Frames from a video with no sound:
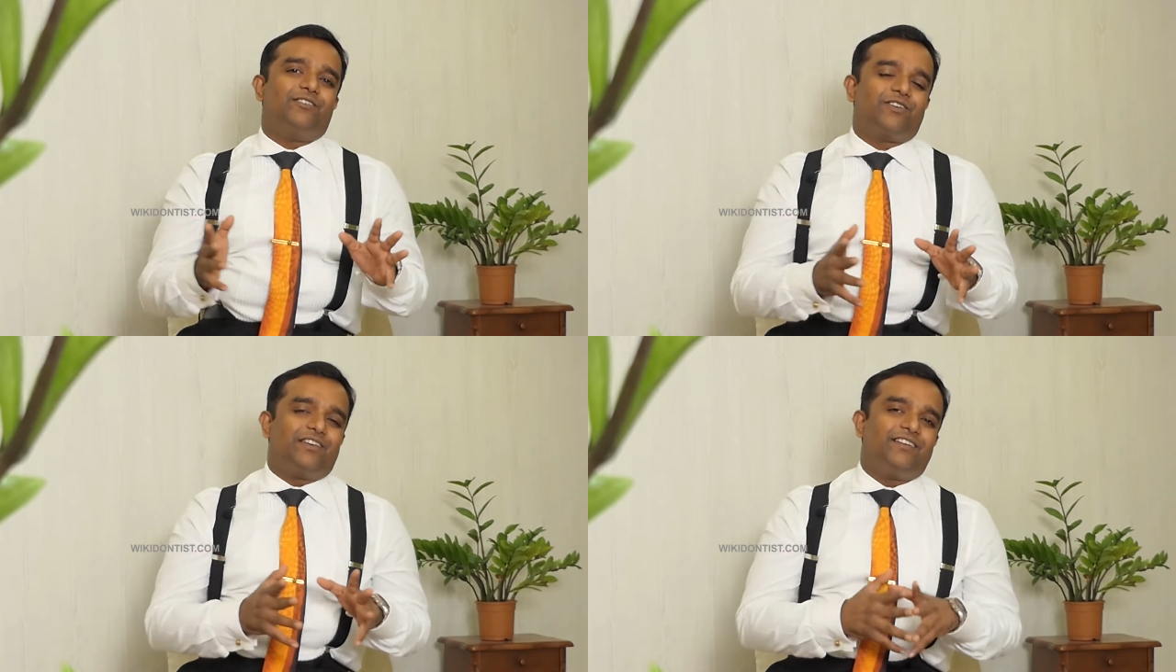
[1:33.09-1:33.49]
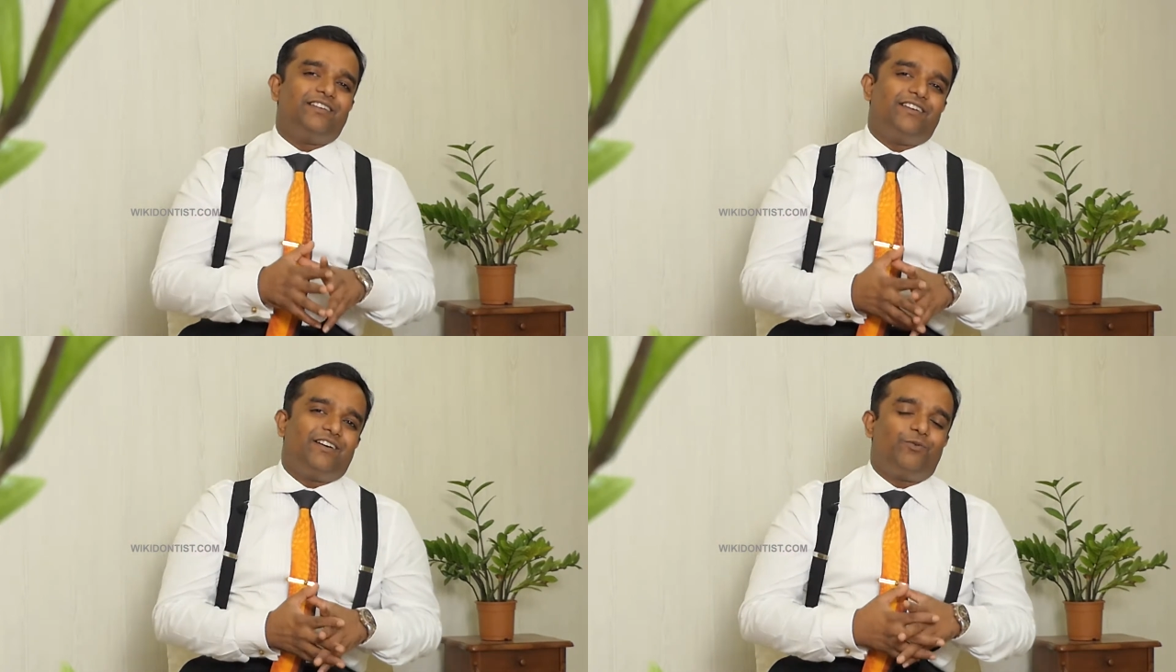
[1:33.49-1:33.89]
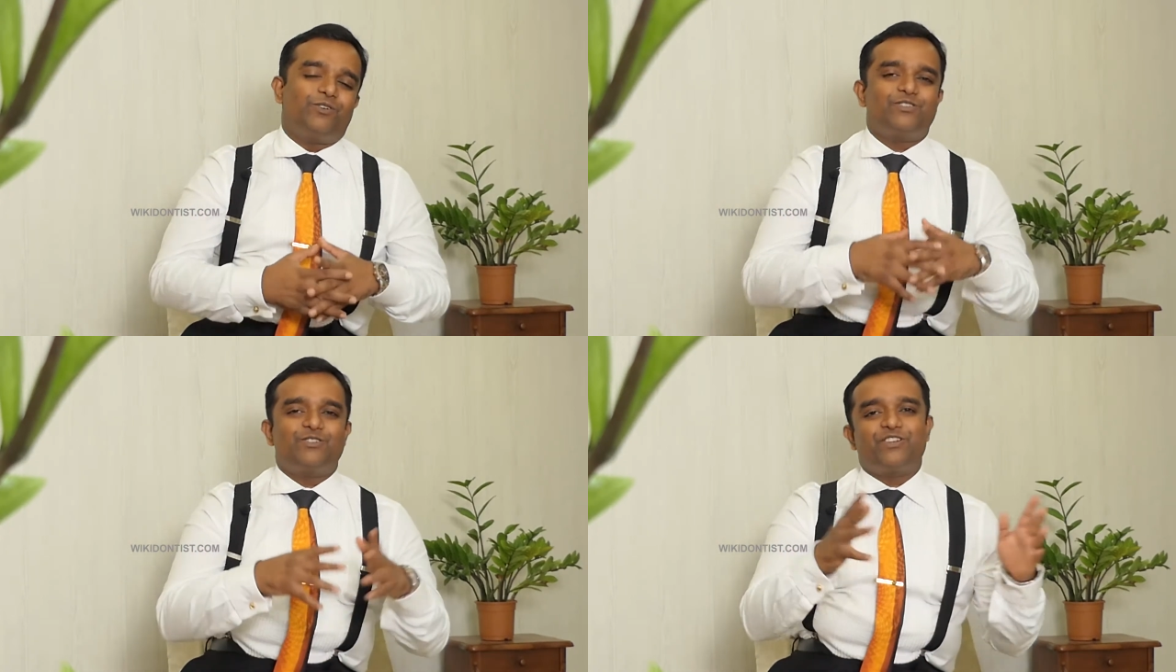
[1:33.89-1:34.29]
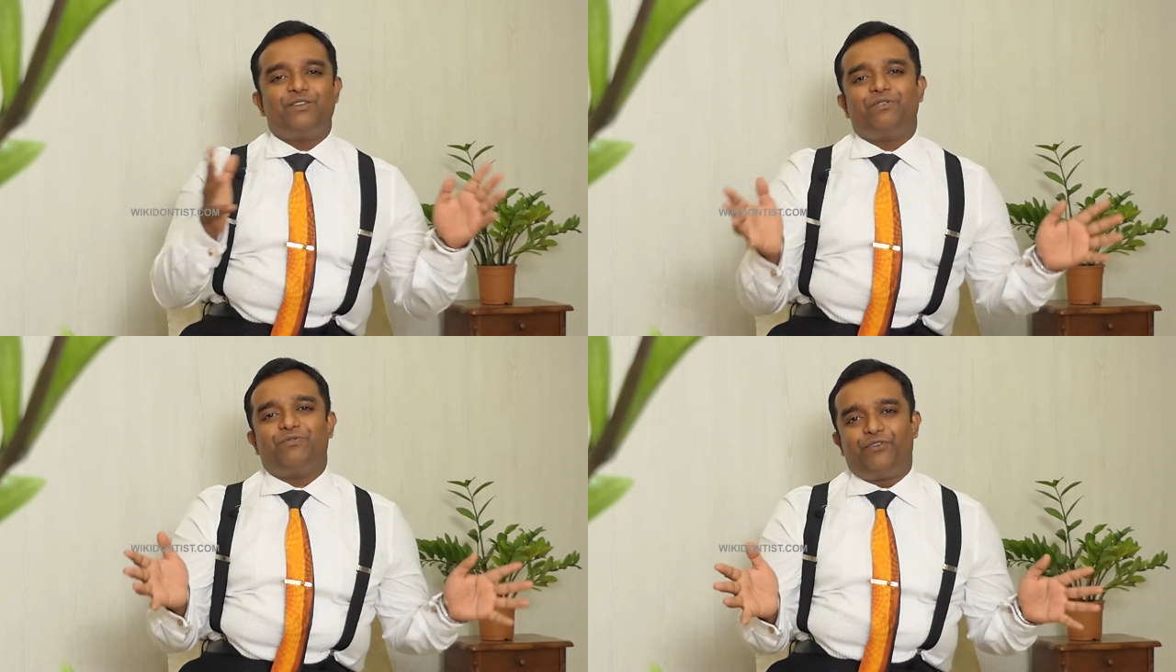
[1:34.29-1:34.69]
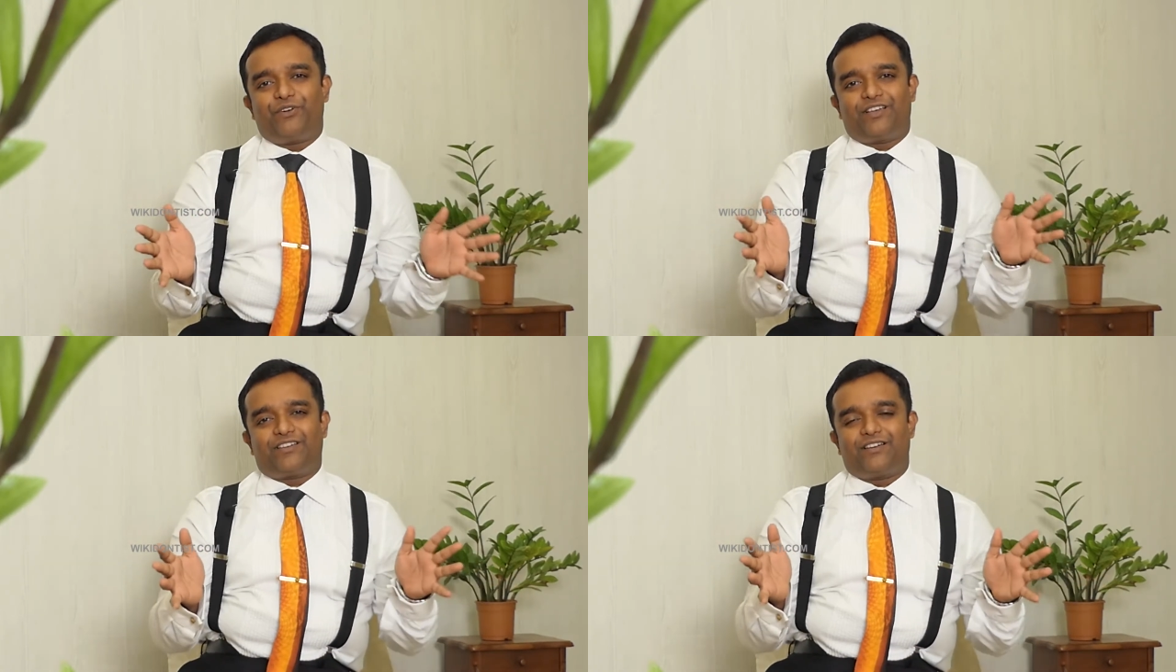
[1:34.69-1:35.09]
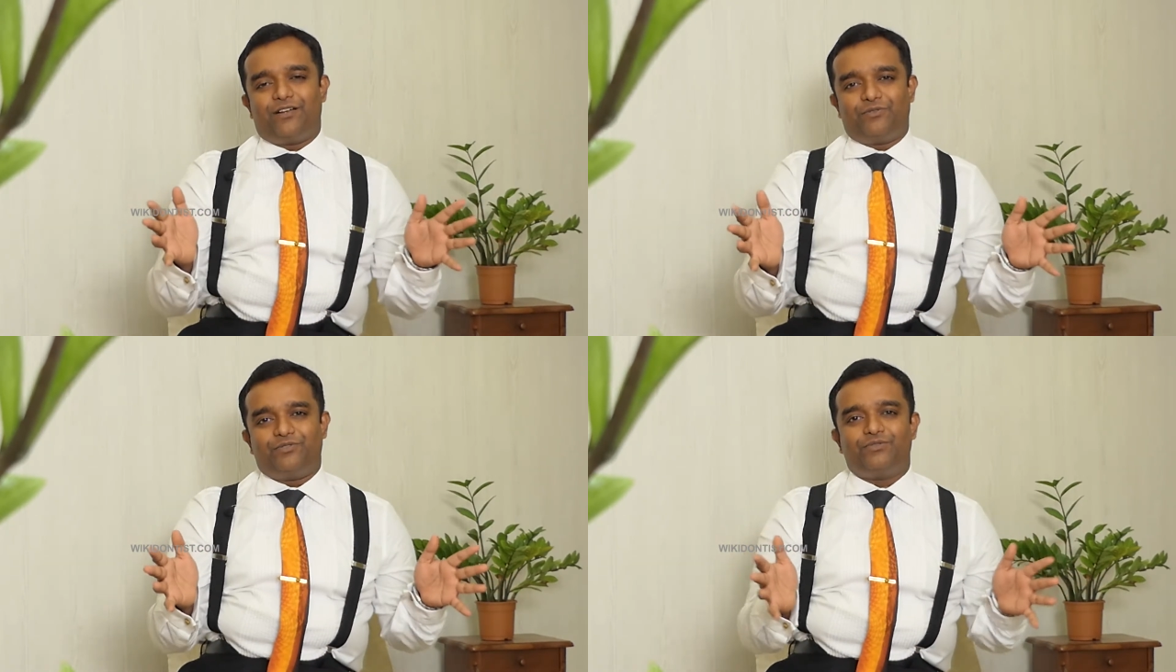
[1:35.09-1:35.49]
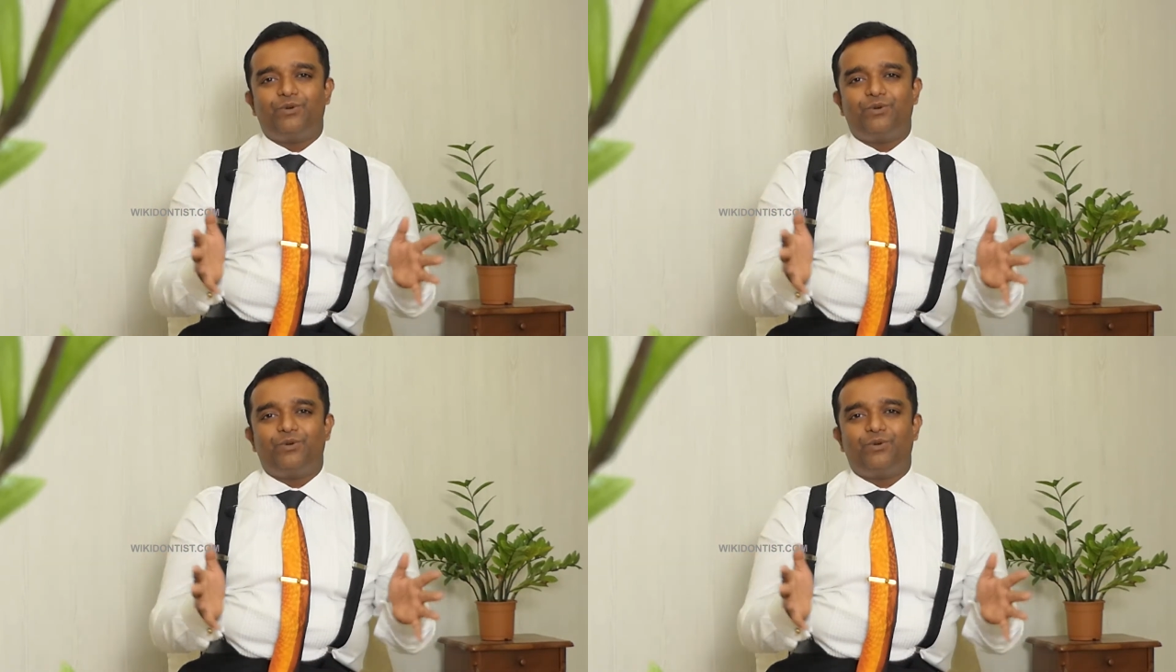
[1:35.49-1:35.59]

okay, what is the treatment for a crown?